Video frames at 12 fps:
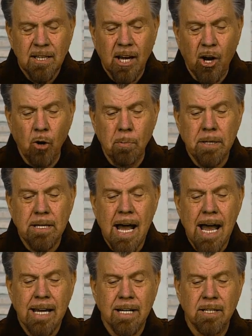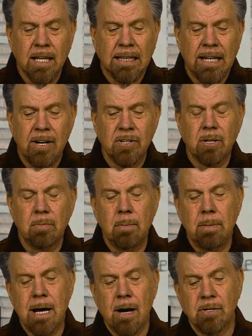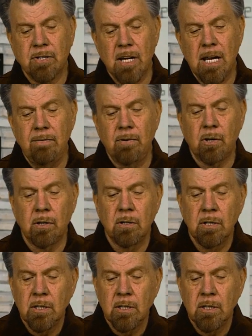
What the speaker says: Obadiah declares Him to be our Savior.